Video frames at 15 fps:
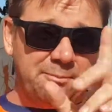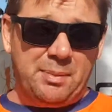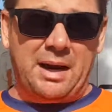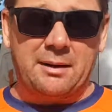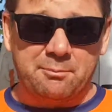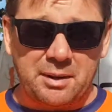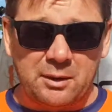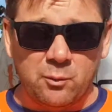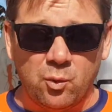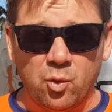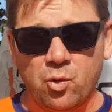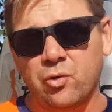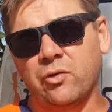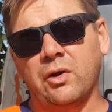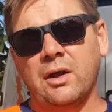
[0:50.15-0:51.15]
But be
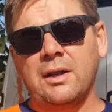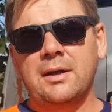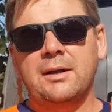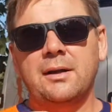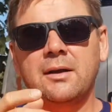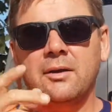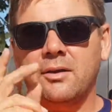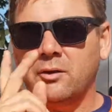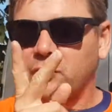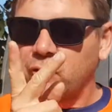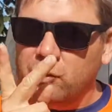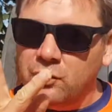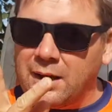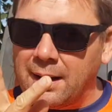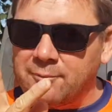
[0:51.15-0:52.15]
warned, the
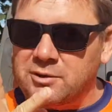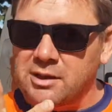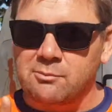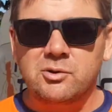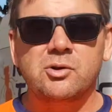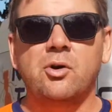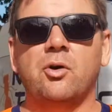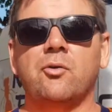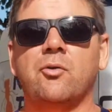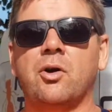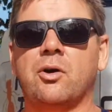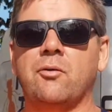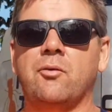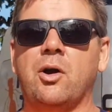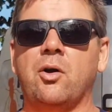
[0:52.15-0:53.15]
2 gap jumps on Rock
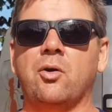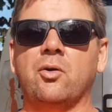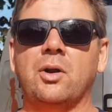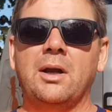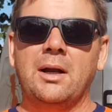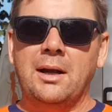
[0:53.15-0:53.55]
and Roll